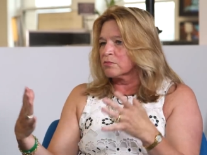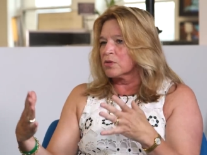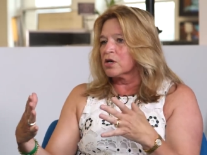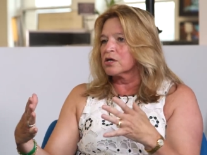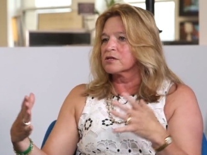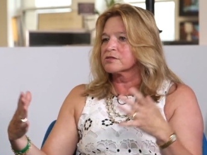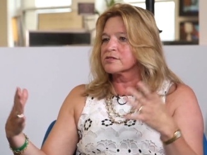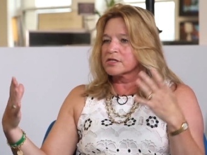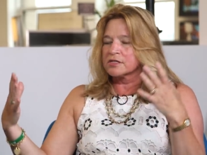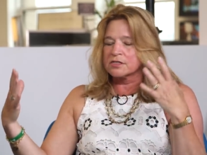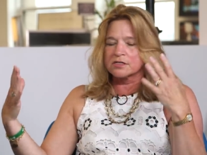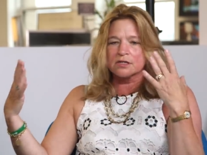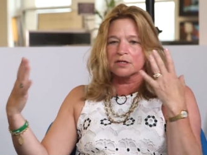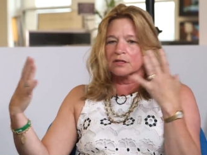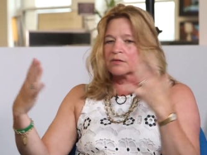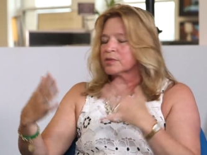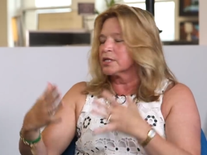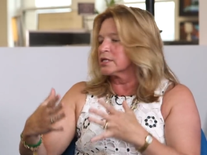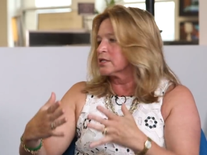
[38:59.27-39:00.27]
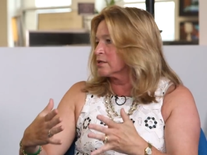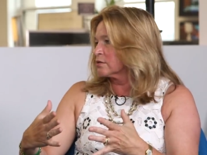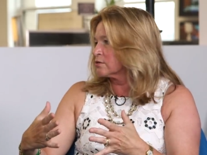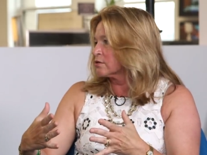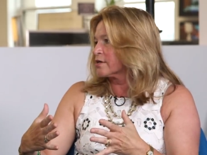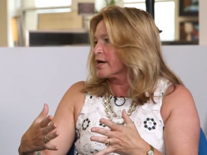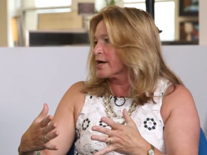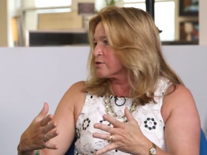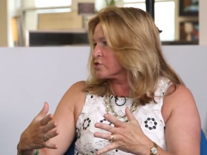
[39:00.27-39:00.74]
Mars, it's going to be an
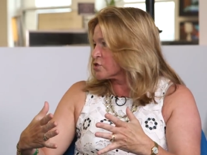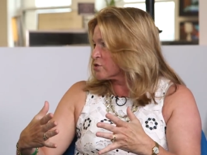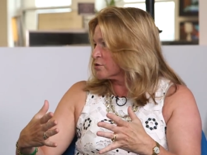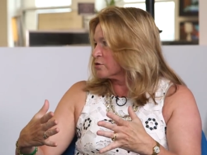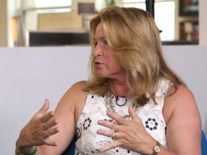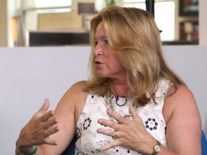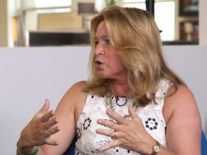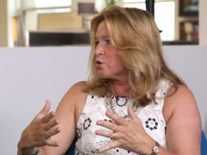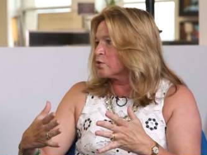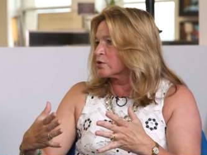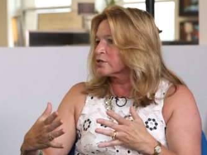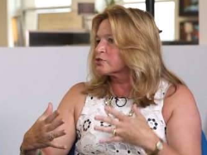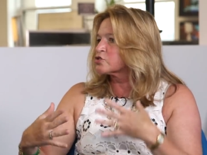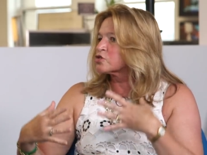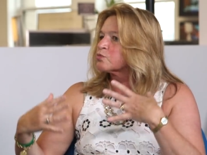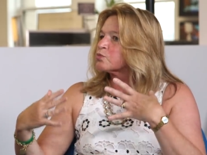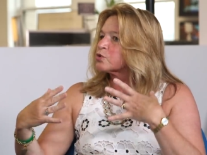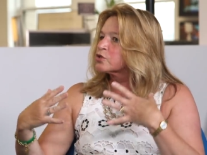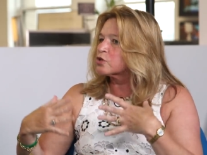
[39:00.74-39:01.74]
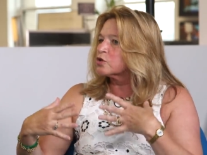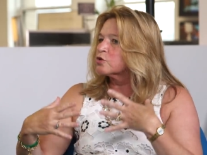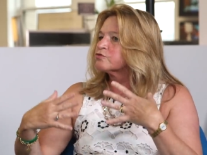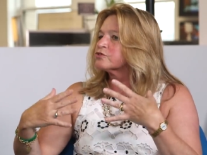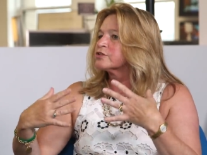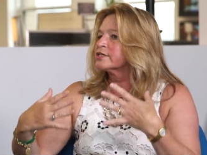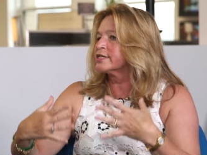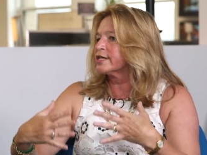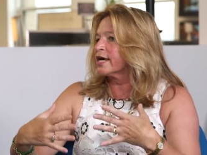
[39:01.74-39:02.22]
international coalition with
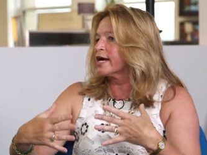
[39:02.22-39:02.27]
hopefully